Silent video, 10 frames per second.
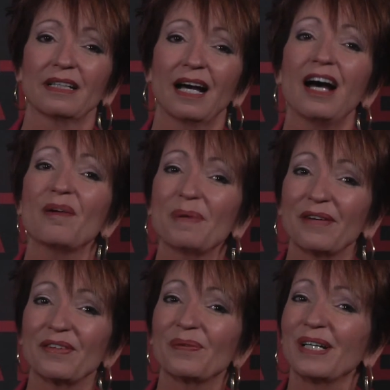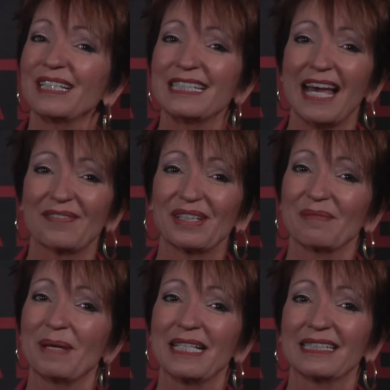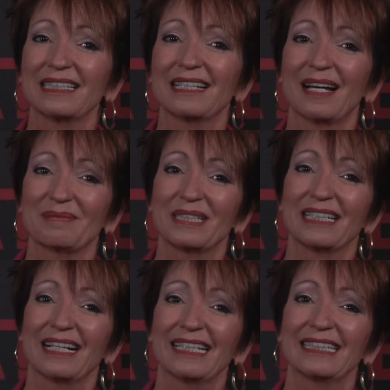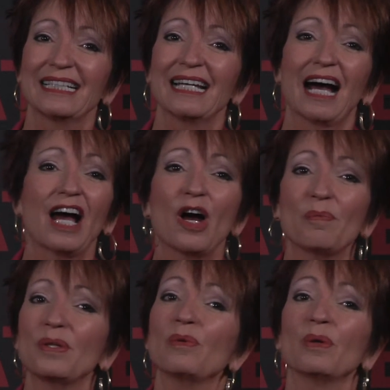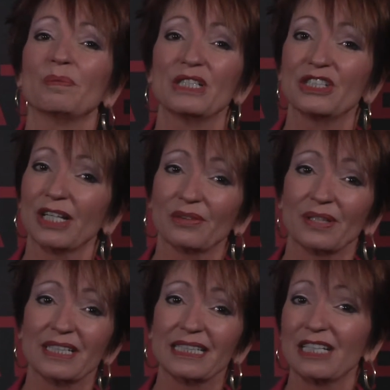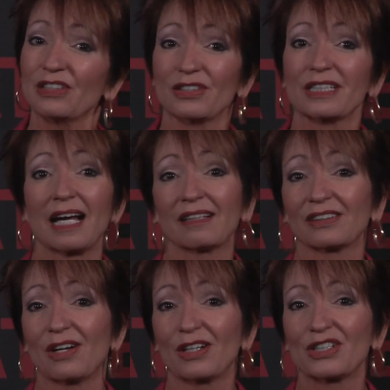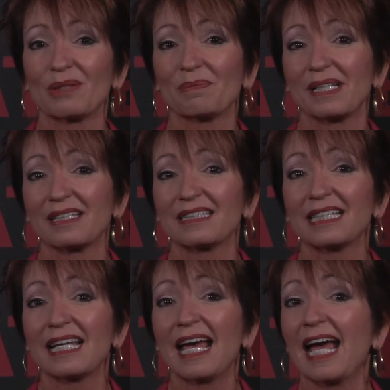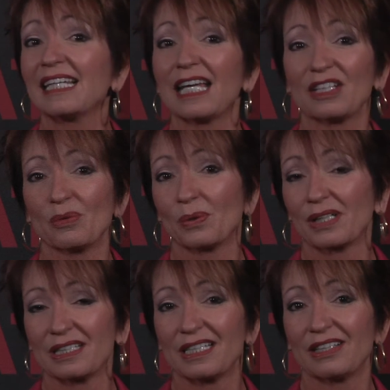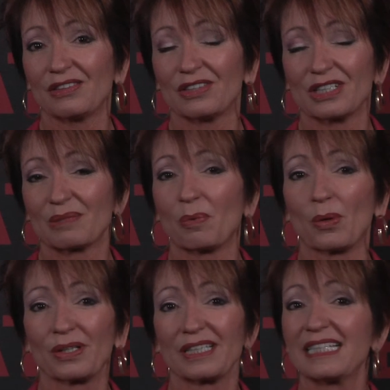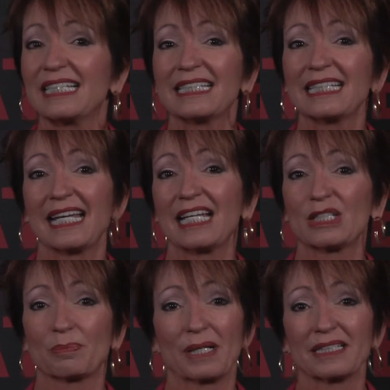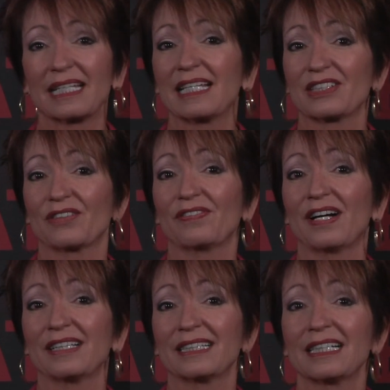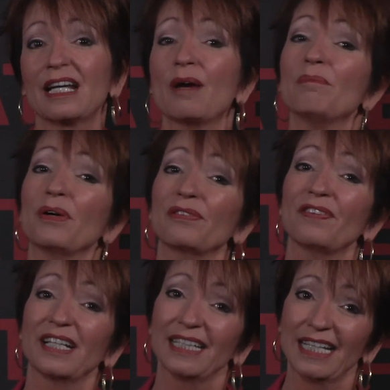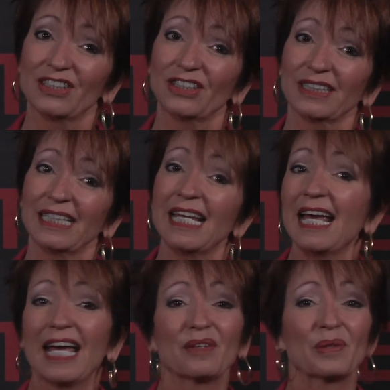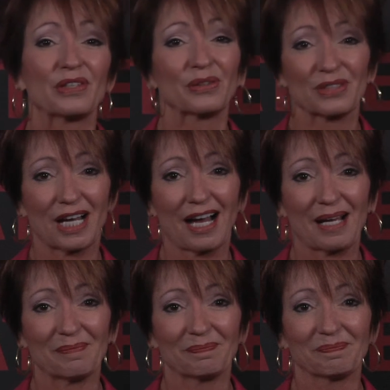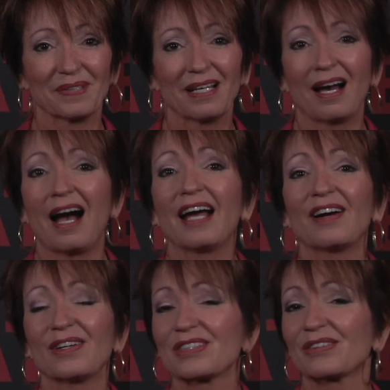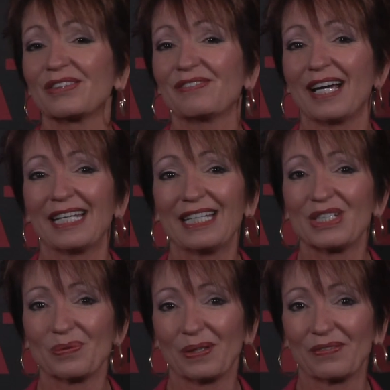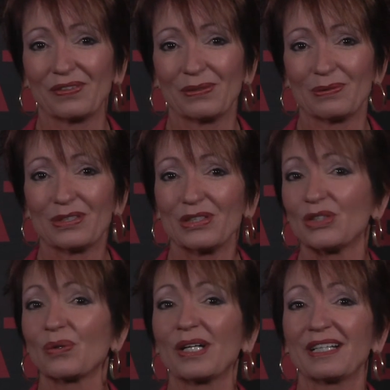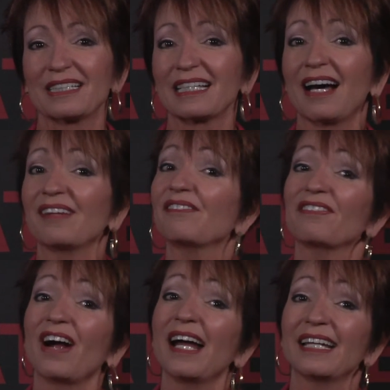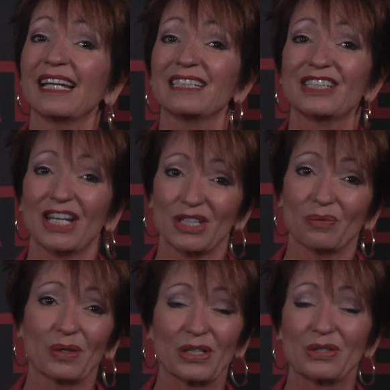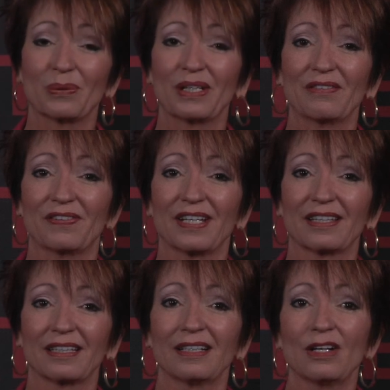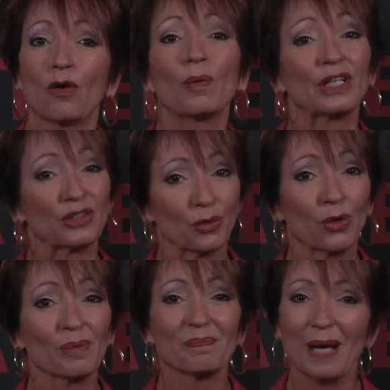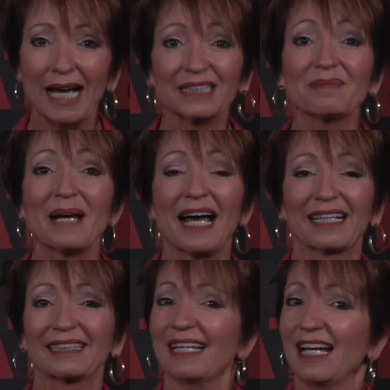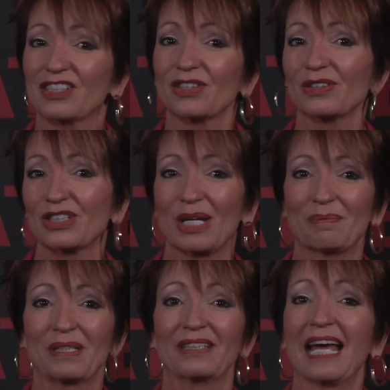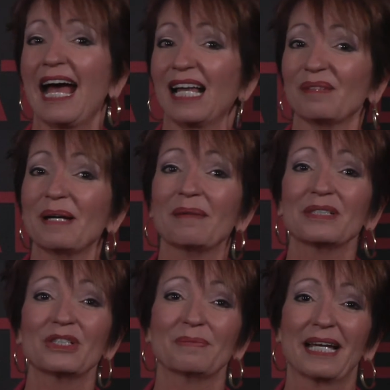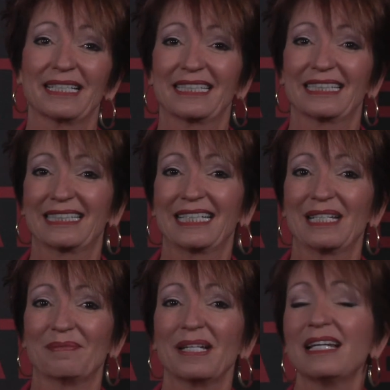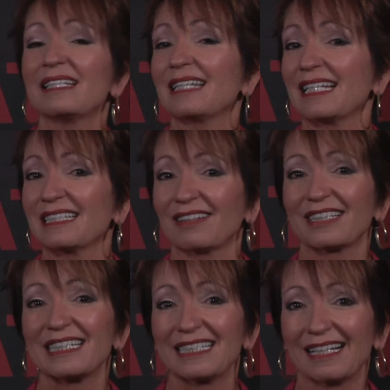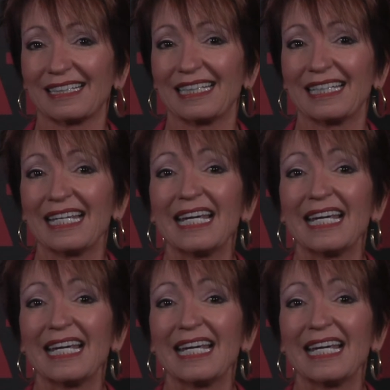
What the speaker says: I hope everyone is having an amazing time tonight. I hope you will be generous in your silent auction bids and that you will continue to support the DCH Breast Cancer Fund, both financially and with your time. I also invite each one of you to join us on Friday, January 25th, when your back-to-back national champion Alabama Gymnastics team takes on Kentucky